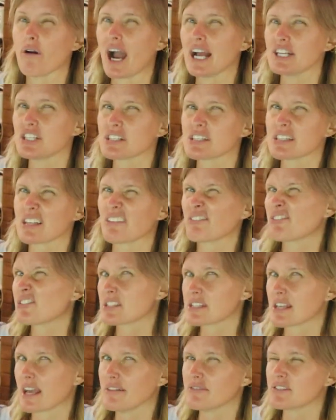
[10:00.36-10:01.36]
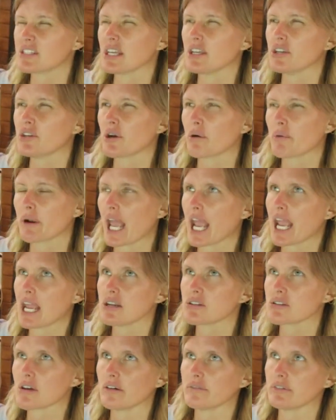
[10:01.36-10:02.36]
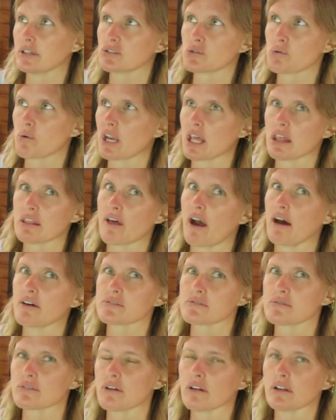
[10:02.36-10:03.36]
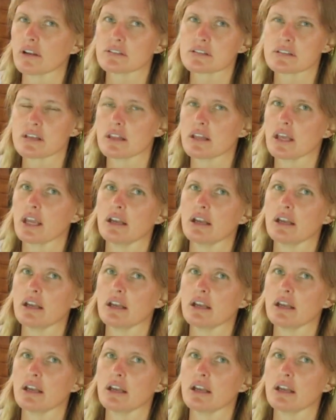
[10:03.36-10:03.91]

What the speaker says: I just think for safety, you don't want to hand over $20,000 and